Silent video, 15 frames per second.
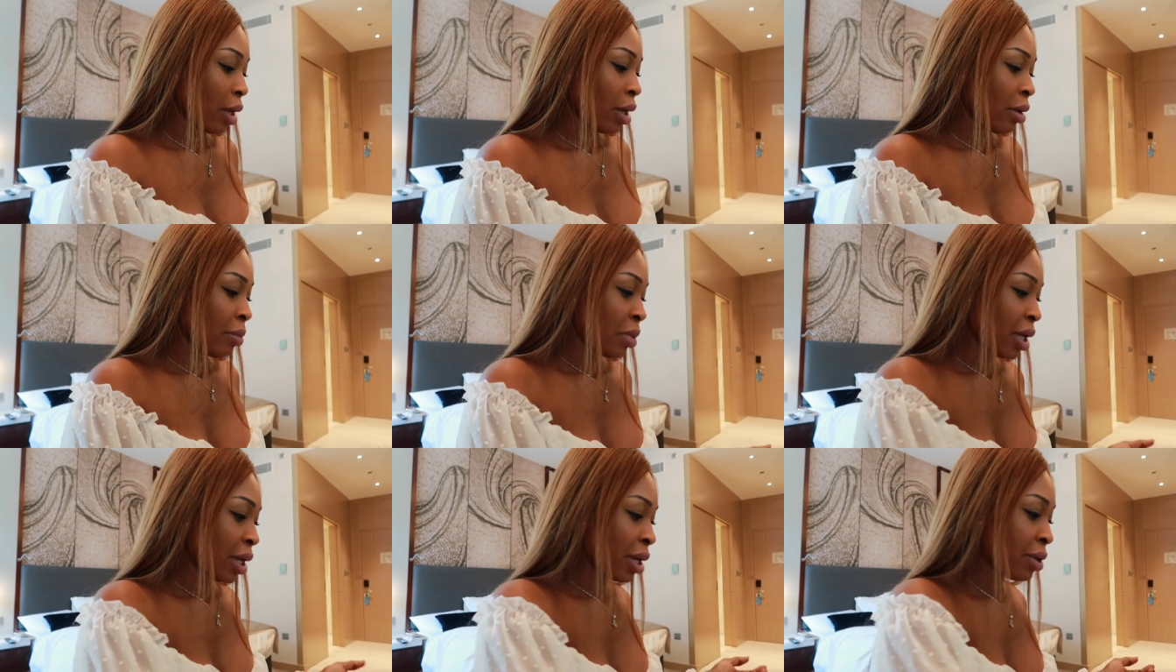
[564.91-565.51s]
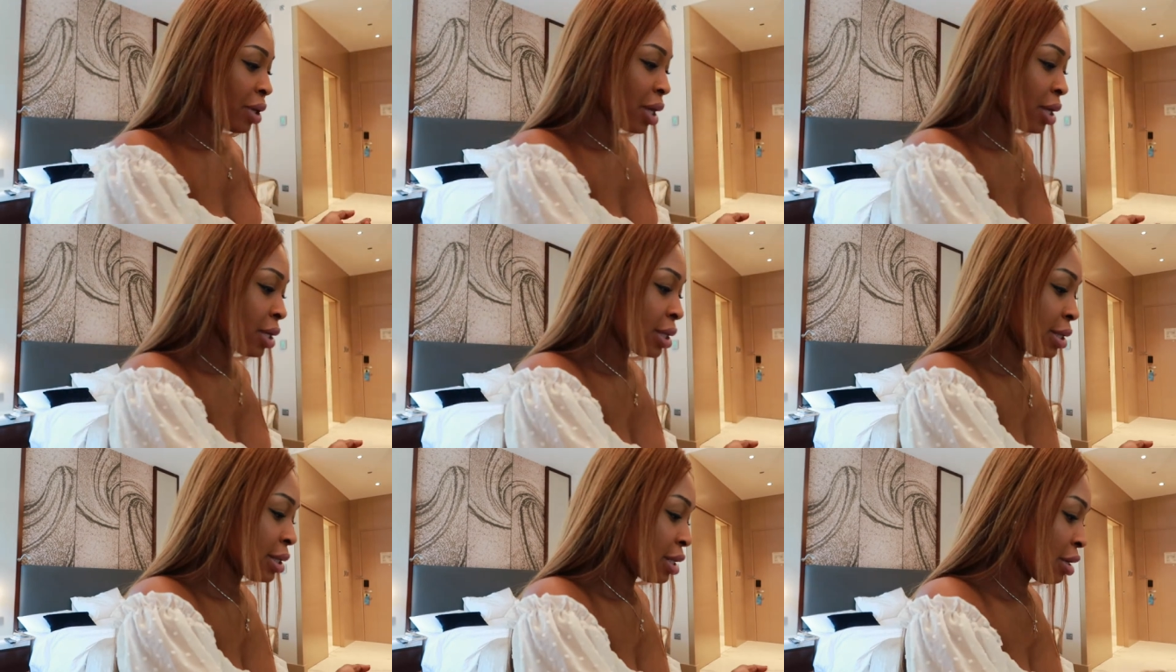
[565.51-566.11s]
um, the healthcare
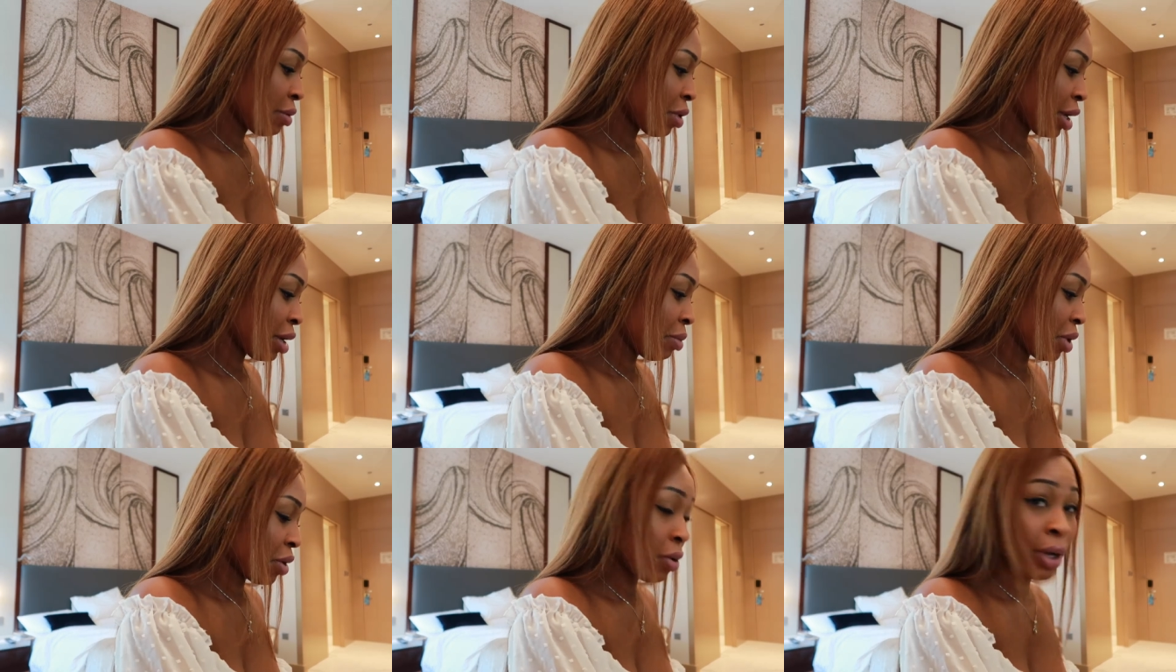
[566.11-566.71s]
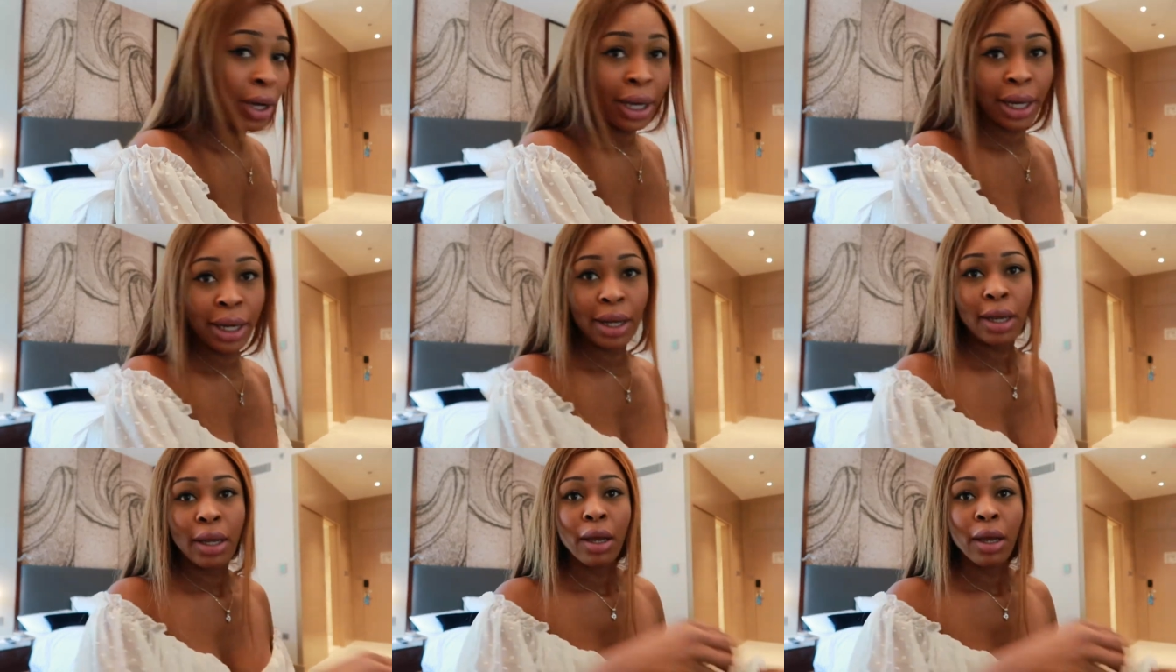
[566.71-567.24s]
system can be quite